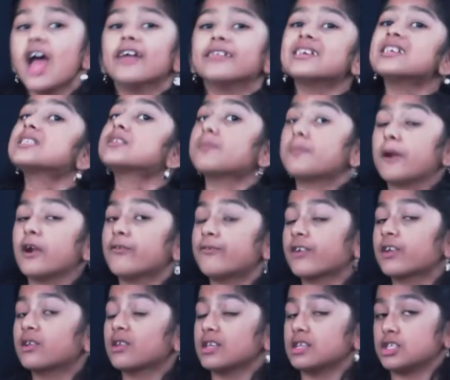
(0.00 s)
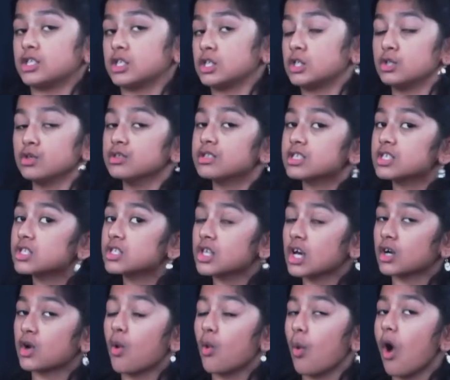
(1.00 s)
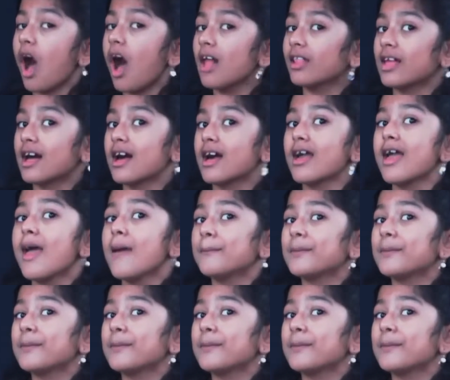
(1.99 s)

This perfectly suits the koala